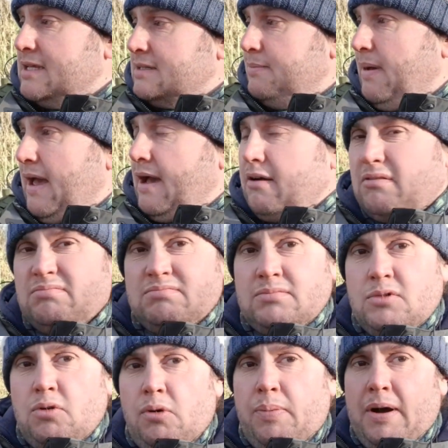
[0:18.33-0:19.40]
It's about
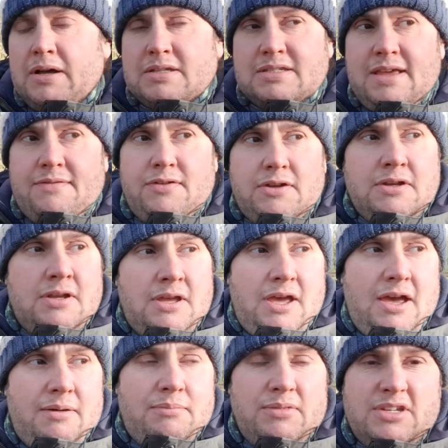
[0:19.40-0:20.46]

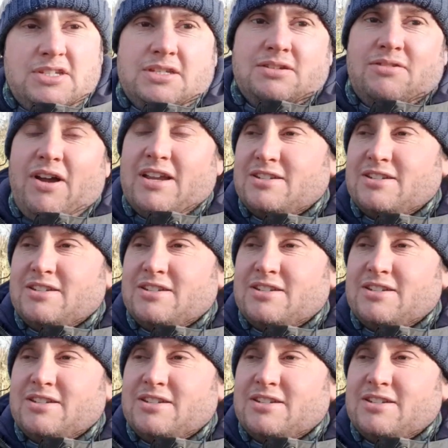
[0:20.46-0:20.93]
7:15, which is alright.